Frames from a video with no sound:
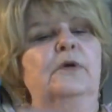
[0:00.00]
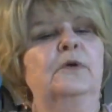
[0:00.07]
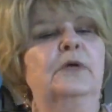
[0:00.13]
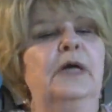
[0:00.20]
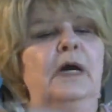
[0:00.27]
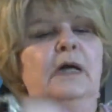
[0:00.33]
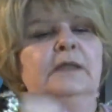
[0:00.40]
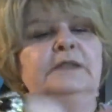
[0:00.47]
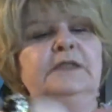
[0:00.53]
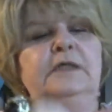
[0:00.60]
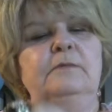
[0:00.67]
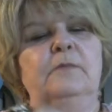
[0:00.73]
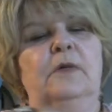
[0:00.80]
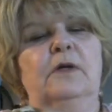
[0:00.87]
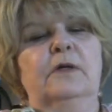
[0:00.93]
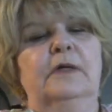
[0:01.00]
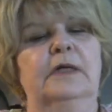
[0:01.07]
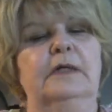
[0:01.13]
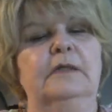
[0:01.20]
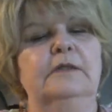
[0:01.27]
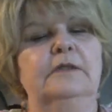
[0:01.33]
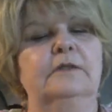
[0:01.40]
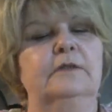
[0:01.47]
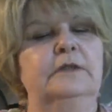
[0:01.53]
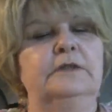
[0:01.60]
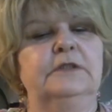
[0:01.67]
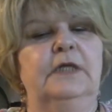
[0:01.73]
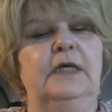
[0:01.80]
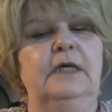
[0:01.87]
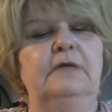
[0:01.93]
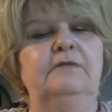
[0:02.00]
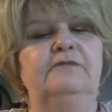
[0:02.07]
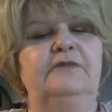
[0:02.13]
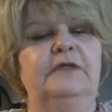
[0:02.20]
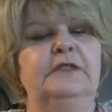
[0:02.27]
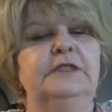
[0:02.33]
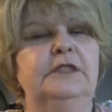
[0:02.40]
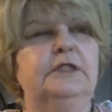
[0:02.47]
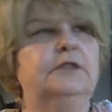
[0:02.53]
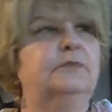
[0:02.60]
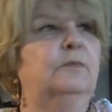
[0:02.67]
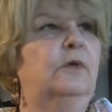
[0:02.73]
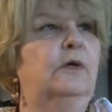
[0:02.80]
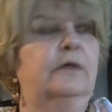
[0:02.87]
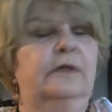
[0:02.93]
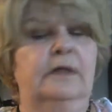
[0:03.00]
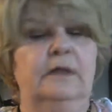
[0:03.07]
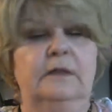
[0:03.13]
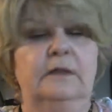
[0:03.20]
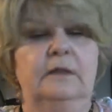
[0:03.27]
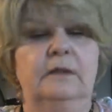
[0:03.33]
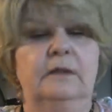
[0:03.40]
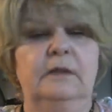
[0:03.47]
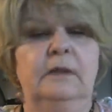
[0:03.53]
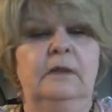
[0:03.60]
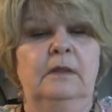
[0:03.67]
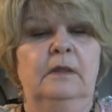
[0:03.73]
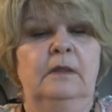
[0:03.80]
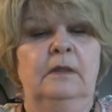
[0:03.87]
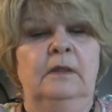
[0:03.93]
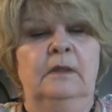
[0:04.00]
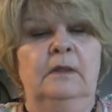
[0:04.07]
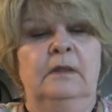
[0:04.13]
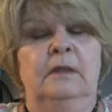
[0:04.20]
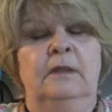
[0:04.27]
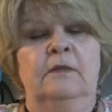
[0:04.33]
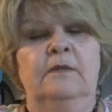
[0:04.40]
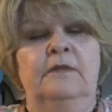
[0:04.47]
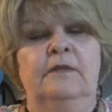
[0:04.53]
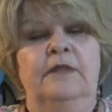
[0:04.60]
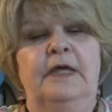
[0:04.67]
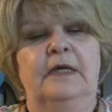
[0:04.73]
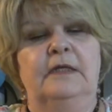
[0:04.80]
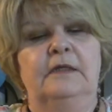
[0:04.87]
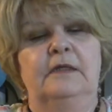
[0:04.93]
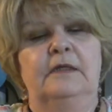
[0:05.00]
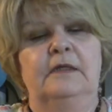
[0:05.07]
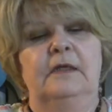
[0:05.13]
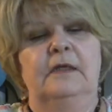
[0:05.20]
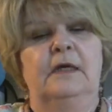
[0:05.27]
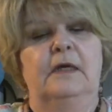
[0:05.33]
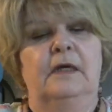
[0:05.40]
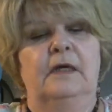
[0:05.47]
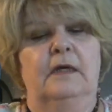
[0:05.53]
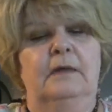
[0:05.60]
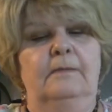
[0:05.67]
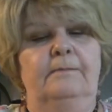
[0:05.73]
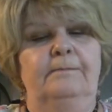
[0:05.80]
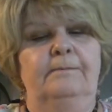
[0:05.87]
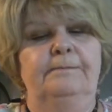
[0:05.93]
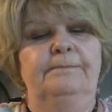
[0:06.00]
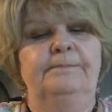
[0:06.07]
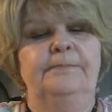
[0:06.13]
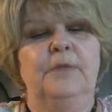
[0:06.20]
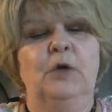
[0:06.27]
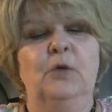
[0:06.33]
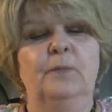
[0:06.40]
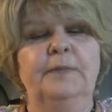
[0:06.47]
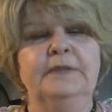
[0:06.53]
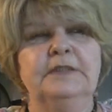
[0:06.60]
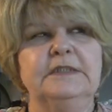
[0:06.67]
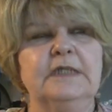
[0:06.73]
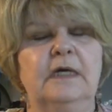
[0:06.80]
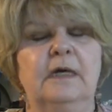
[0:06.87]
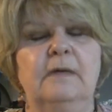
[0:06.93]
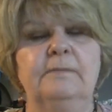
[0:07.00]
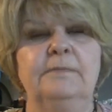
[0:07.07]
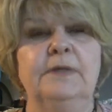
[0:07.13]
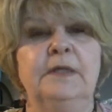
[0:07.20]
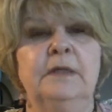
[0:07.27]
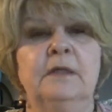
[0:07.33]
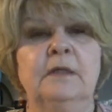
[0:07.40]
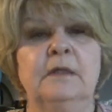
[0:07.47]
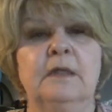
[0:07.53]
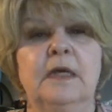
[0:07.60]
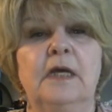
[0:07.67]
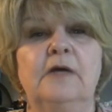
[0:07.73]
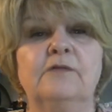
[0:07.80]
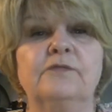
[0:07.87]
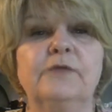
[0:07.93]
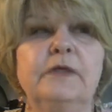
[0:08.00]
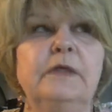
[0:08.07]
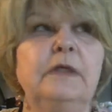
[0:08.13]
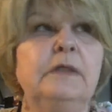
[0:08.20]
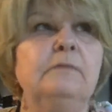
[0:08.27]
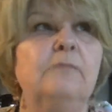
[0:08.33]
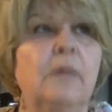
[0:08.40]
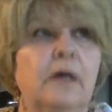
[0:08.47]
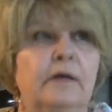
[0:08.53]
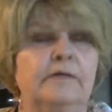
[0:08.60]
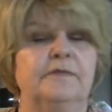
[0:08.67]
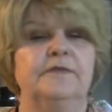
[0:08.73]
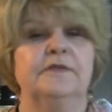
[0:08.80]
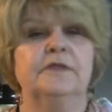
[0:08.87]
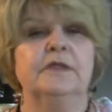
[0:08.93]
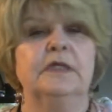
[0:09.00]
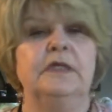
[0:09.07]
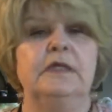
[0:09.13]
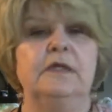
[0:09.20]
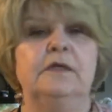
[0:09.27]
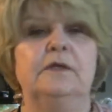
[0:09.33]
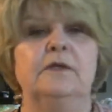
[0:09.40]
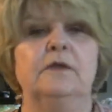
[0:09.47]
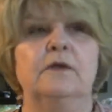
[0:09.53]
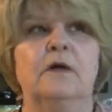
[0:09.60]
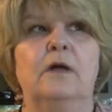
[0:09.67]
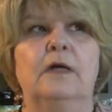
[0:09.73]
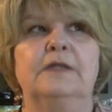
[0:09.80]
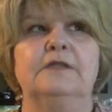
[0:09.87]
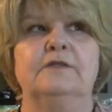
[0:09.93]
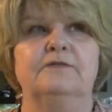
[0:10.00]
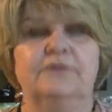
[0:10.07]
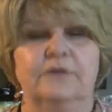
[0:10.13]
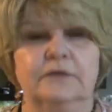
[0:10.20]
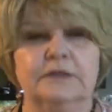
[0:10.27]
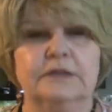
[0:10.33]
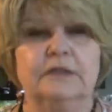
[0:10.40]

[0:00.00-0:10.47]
Brocanti Market. There is a vintage market that opens up every month here at the